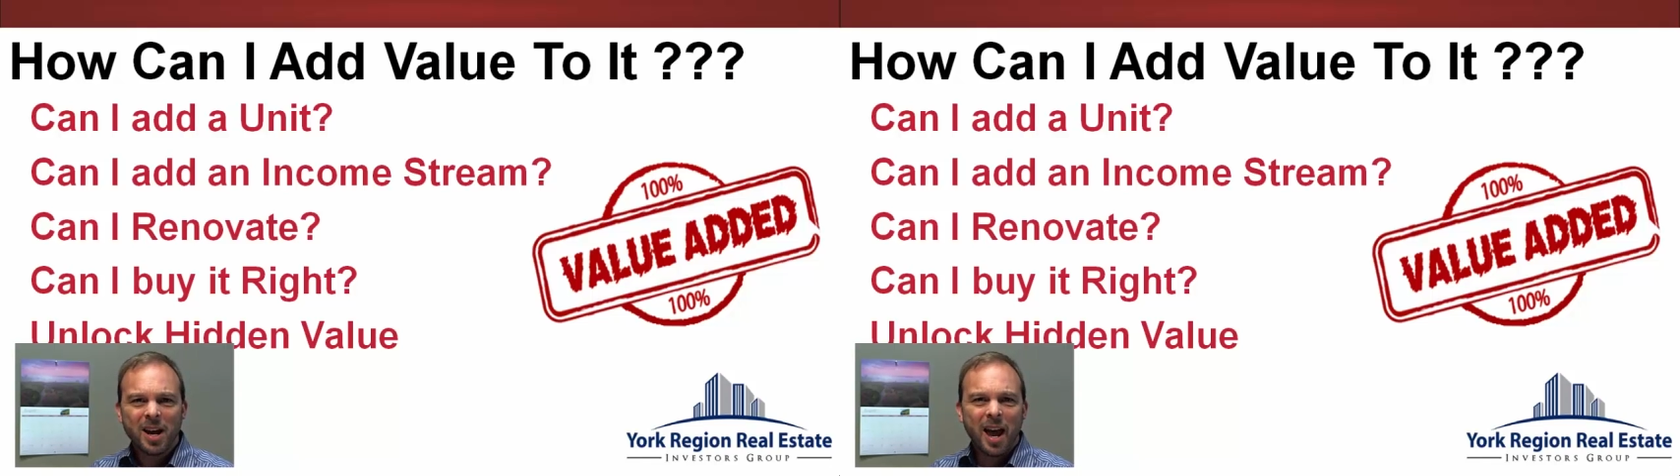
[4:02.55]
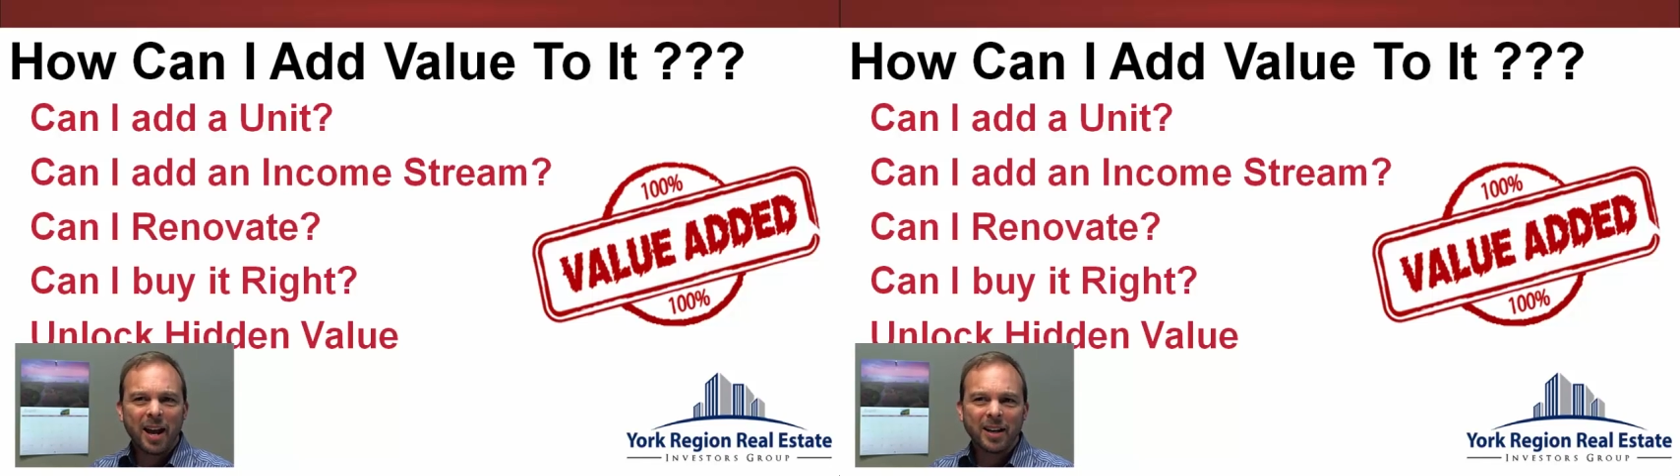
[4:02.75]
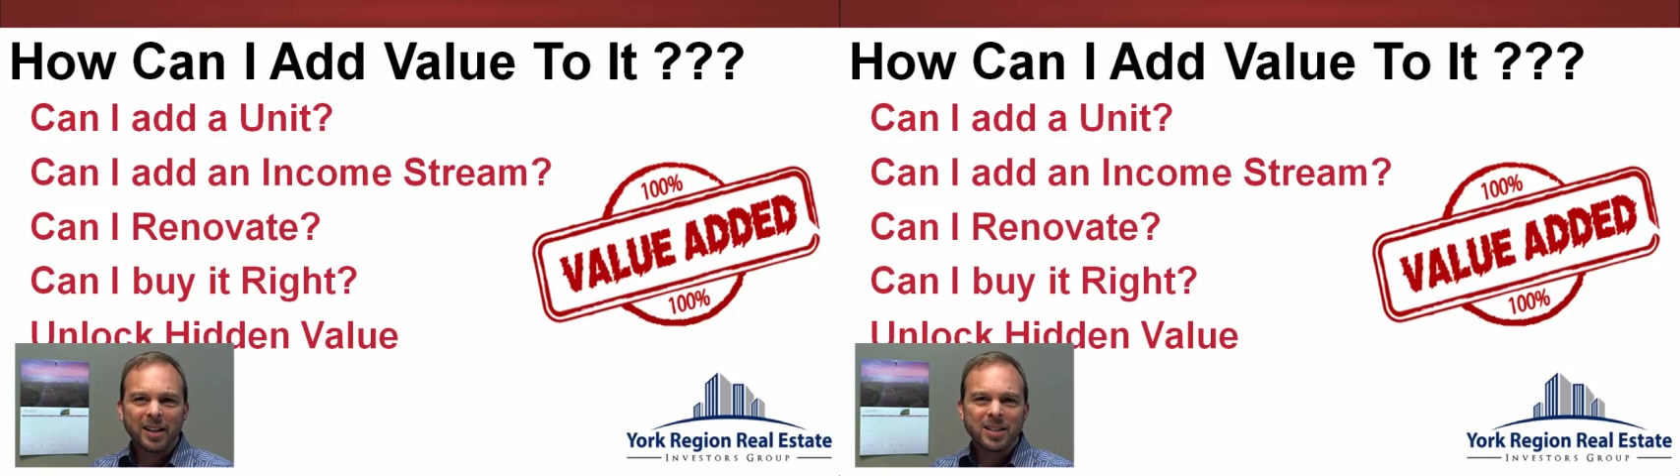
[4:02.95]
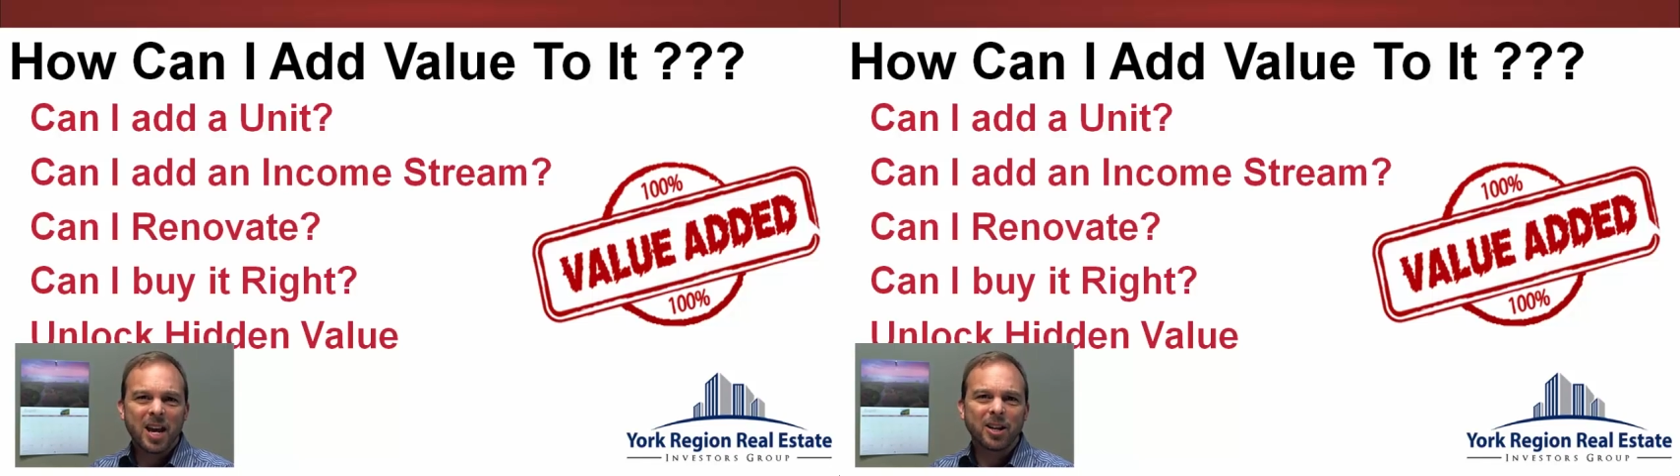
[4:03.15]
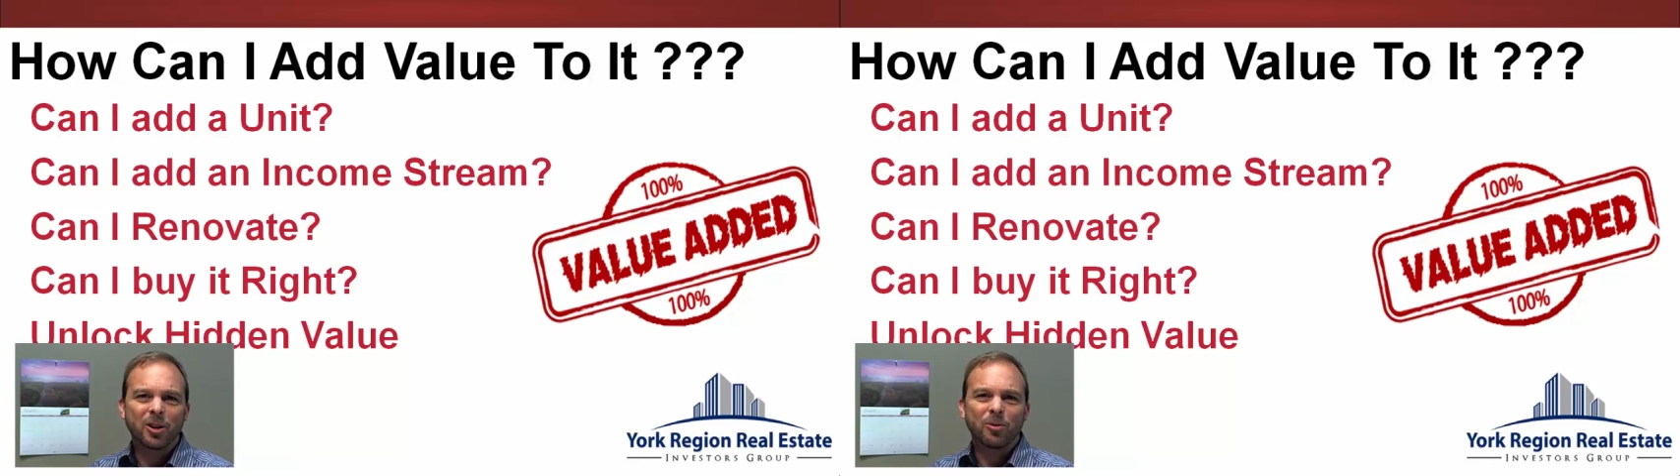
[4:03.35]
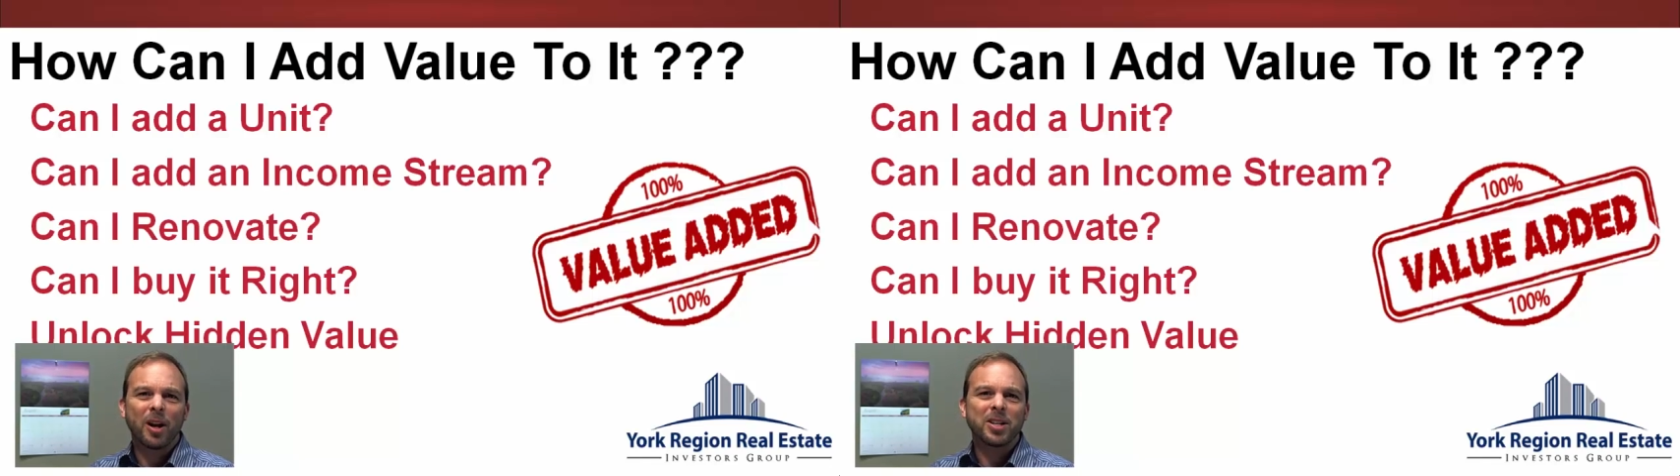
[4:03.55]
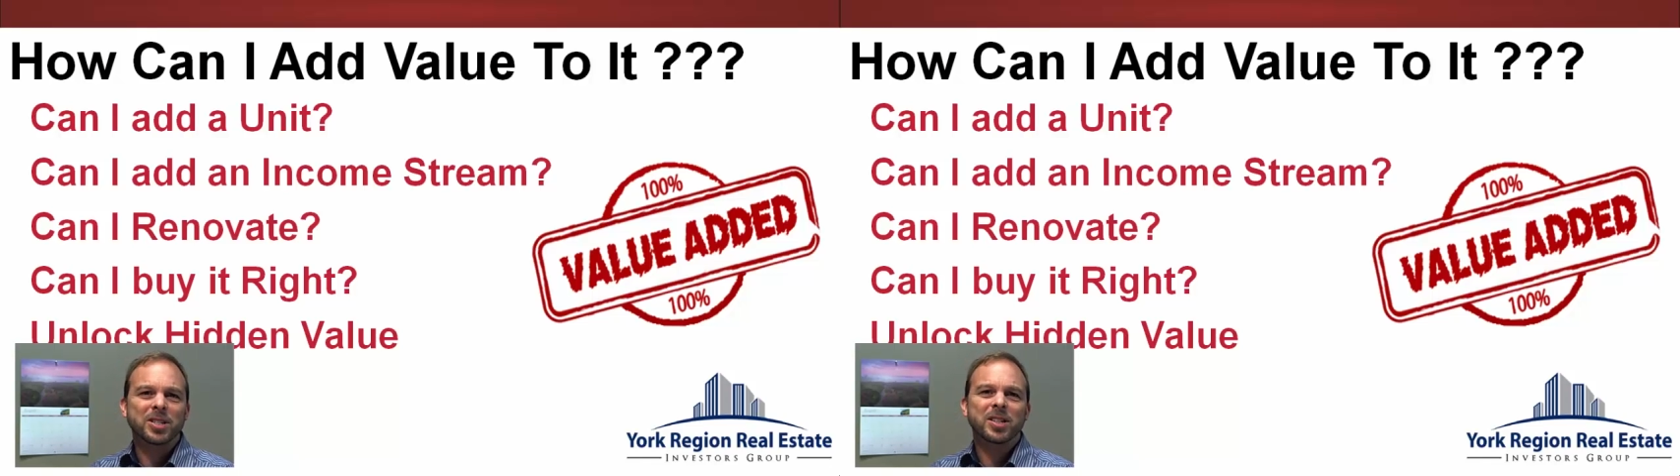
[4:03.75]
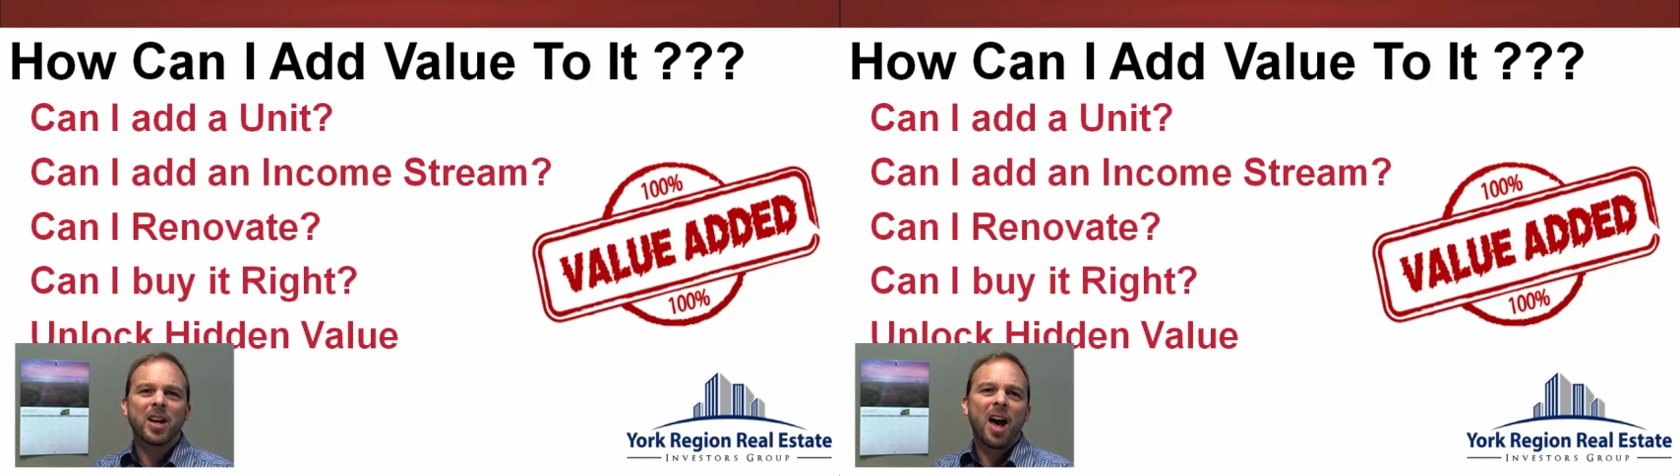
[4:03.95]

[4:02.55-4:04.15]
and take your rents